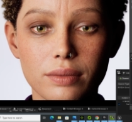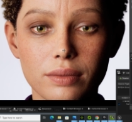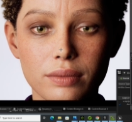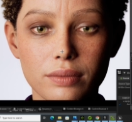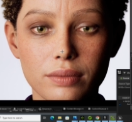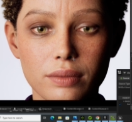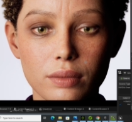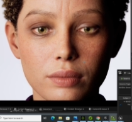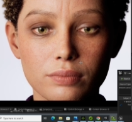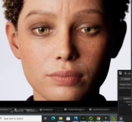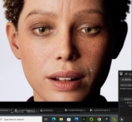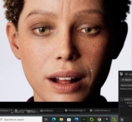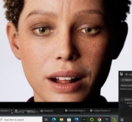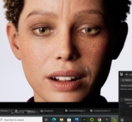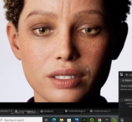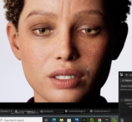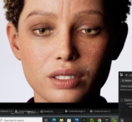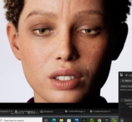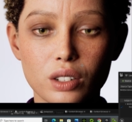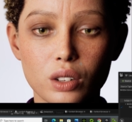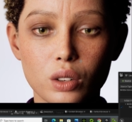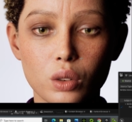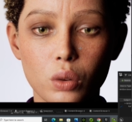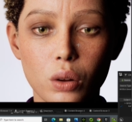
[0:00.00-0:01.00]
so the
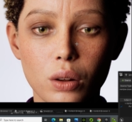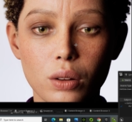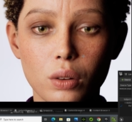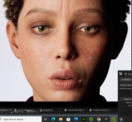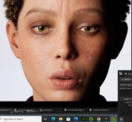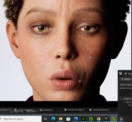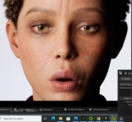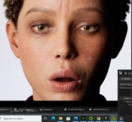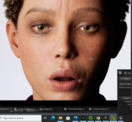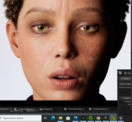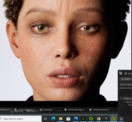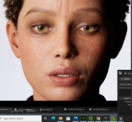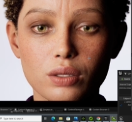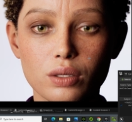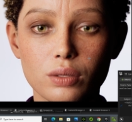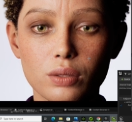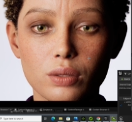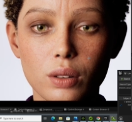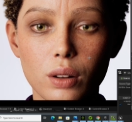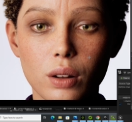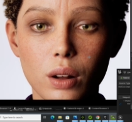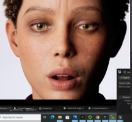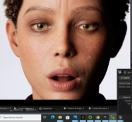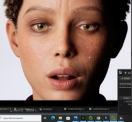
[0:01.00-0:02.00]
character is going to focus
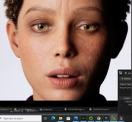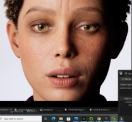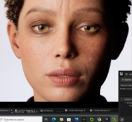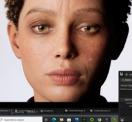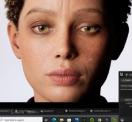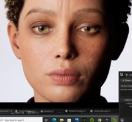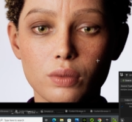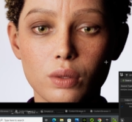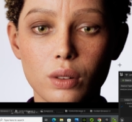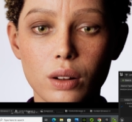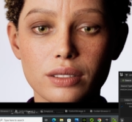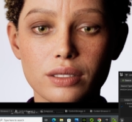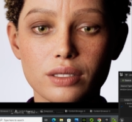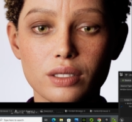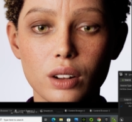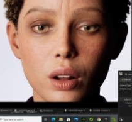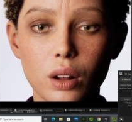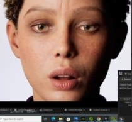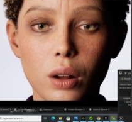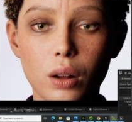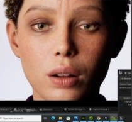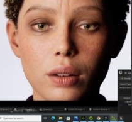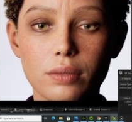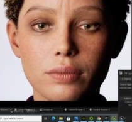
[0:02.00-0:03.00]
down here,
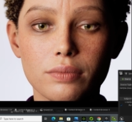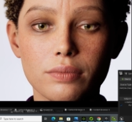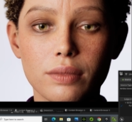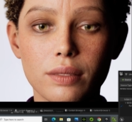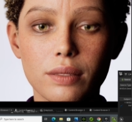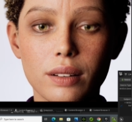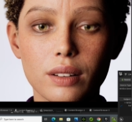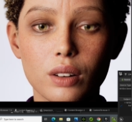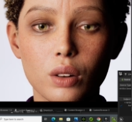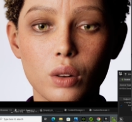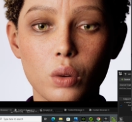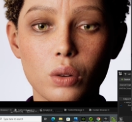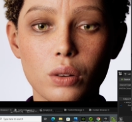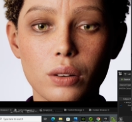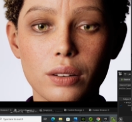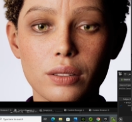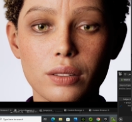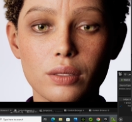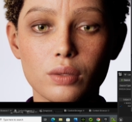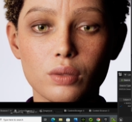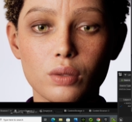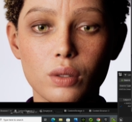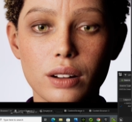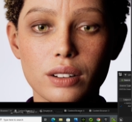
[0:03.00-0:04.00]
which is
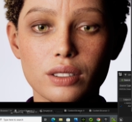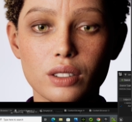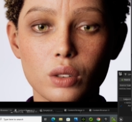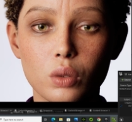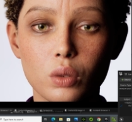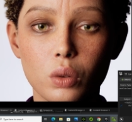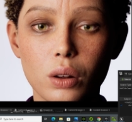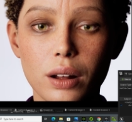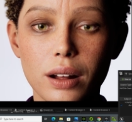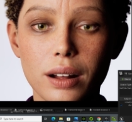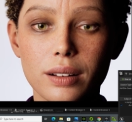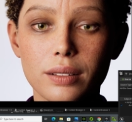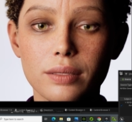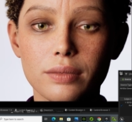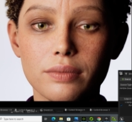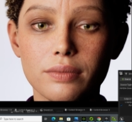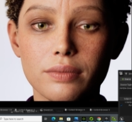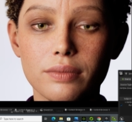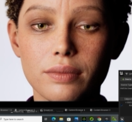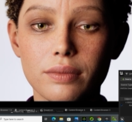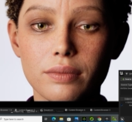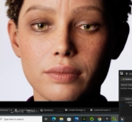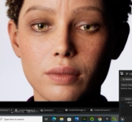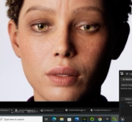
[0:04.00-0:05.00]
really, really,
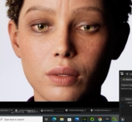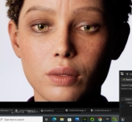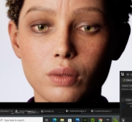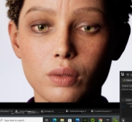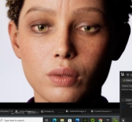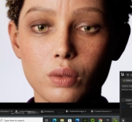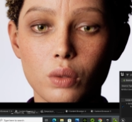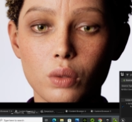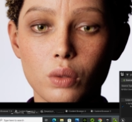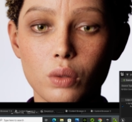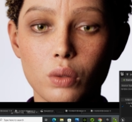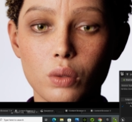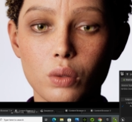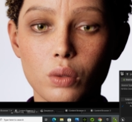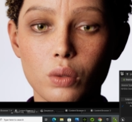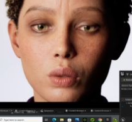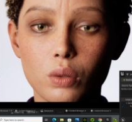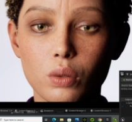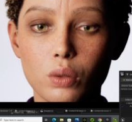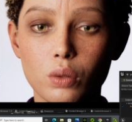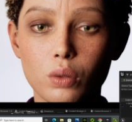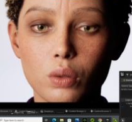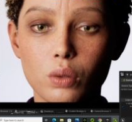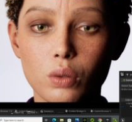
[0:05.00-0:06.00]
really handy.
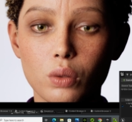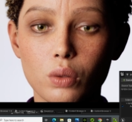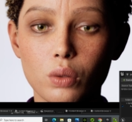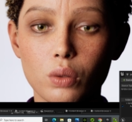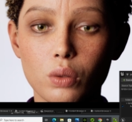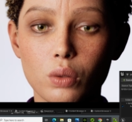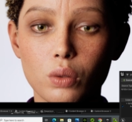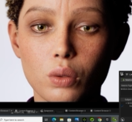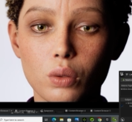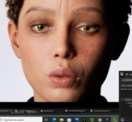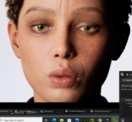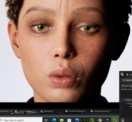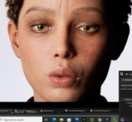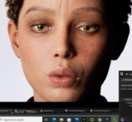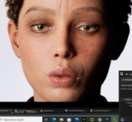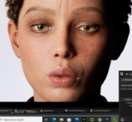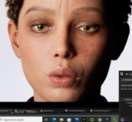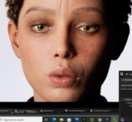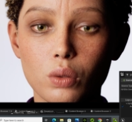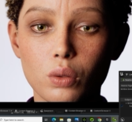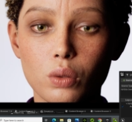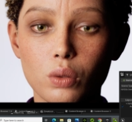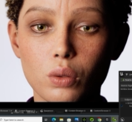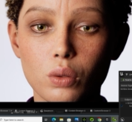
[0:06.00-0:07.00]
And so
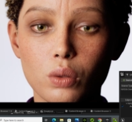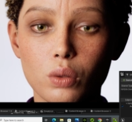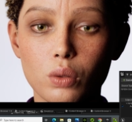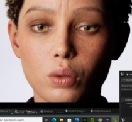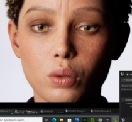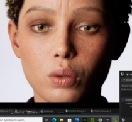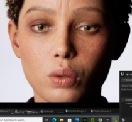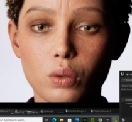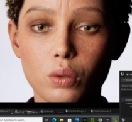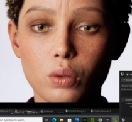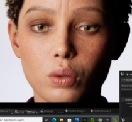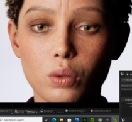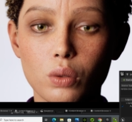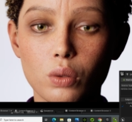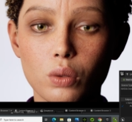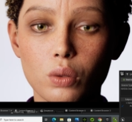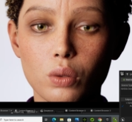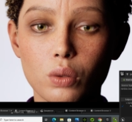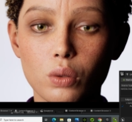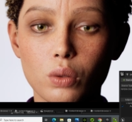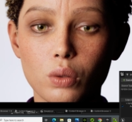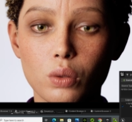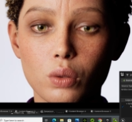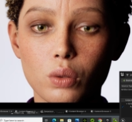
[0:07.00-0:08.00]
if I want to go
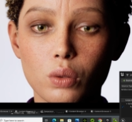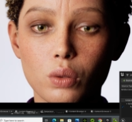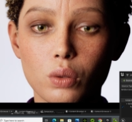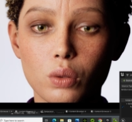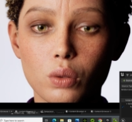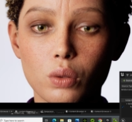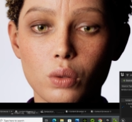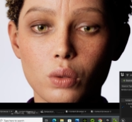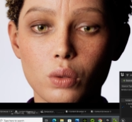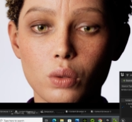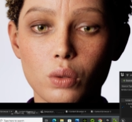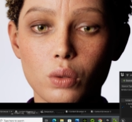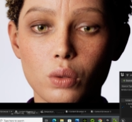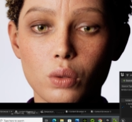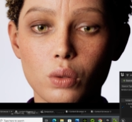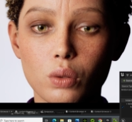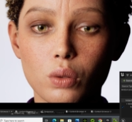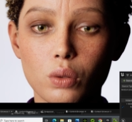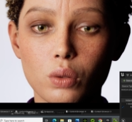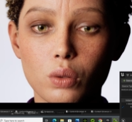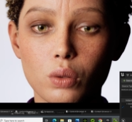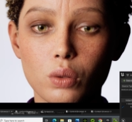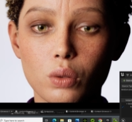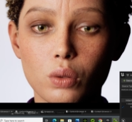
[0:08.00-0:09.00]
back to where it
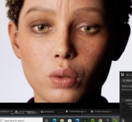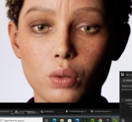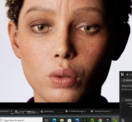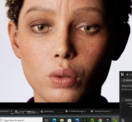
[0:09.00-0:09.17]
was,